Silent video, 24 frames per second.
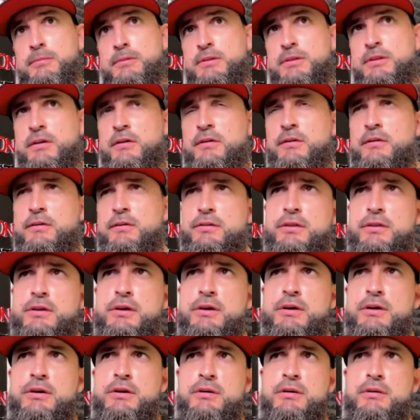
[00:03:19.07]

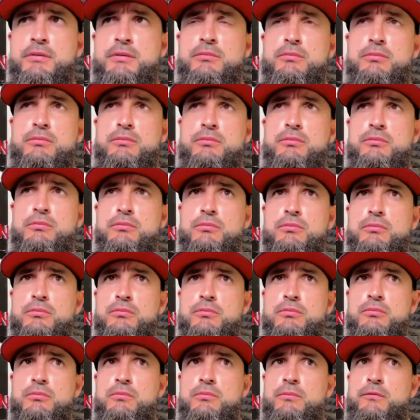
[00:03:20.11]
The
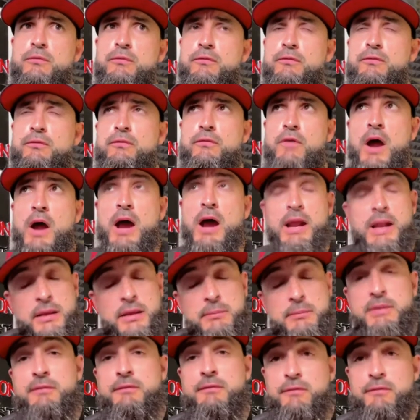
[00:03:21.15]

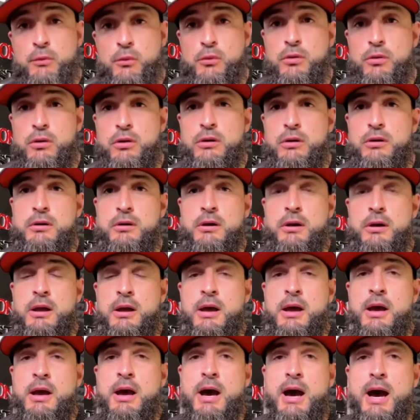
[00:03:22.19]
Friday before,
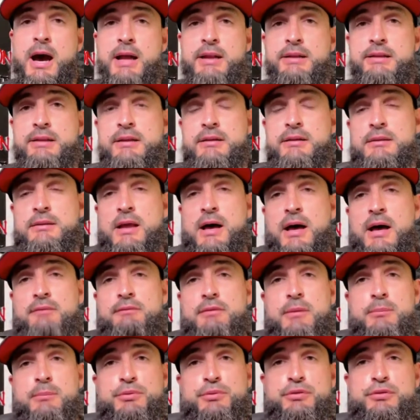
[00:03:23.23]
I did a
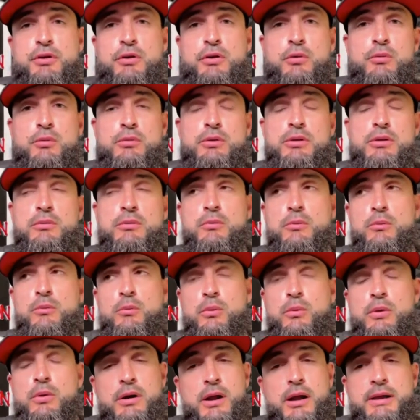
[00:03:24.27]
live episode
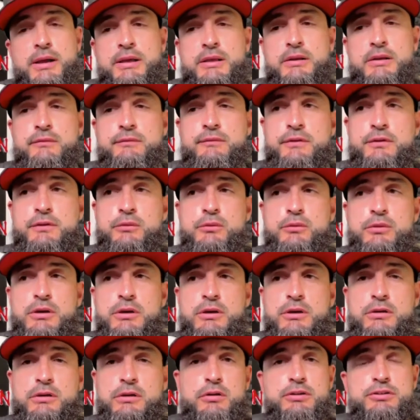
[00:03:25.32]
where I interviewed
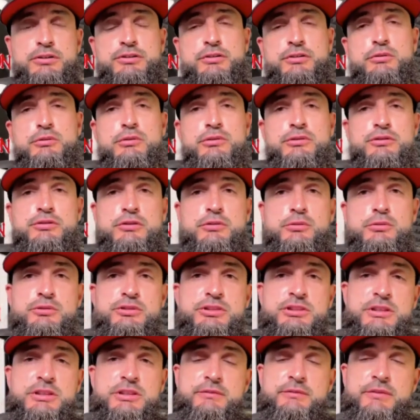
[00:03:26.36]
Curtis Schoon of Schoon
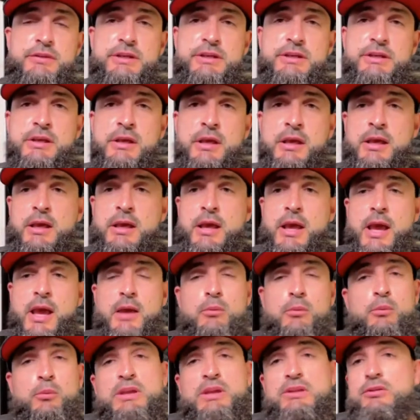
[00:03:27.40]
TV,
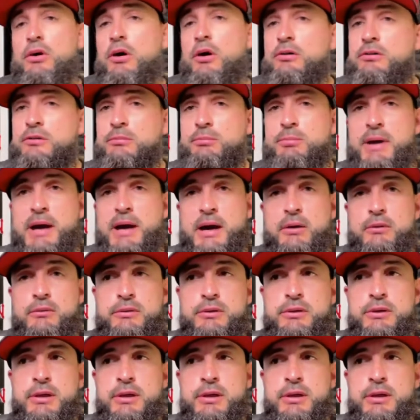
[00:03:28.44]
and we talked about